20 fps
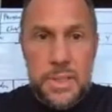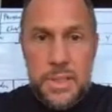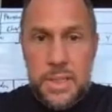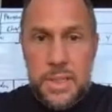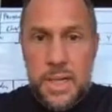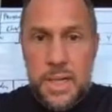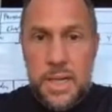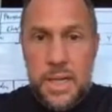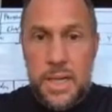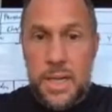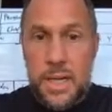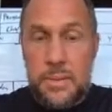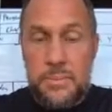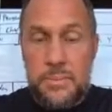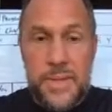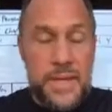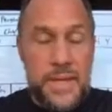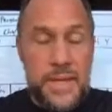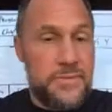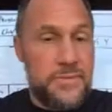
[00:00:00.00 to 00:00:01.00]

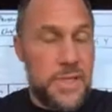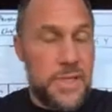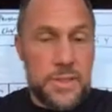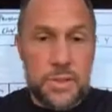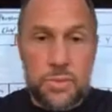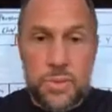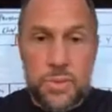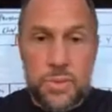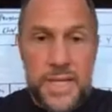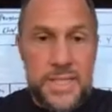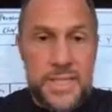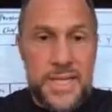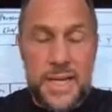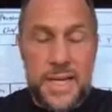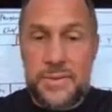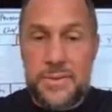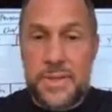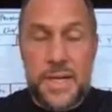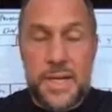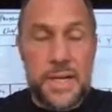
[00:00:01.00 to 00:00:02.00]
They've done great
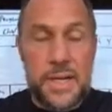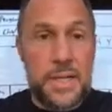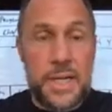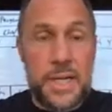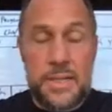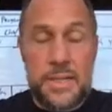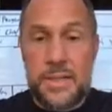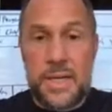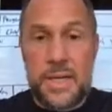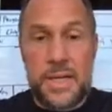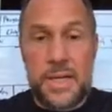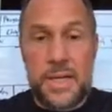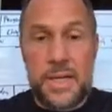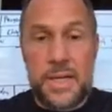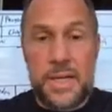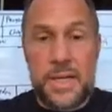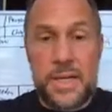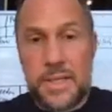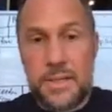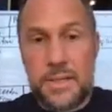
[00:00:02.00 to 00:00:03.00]
down there, and
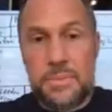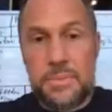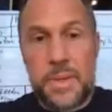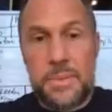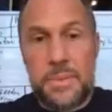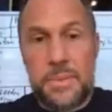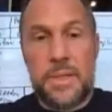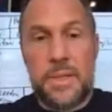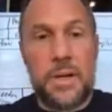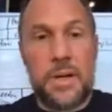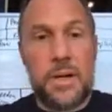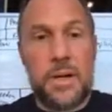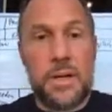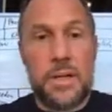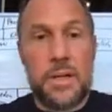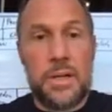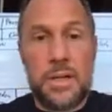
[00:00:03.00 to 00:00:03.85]
I think maybe our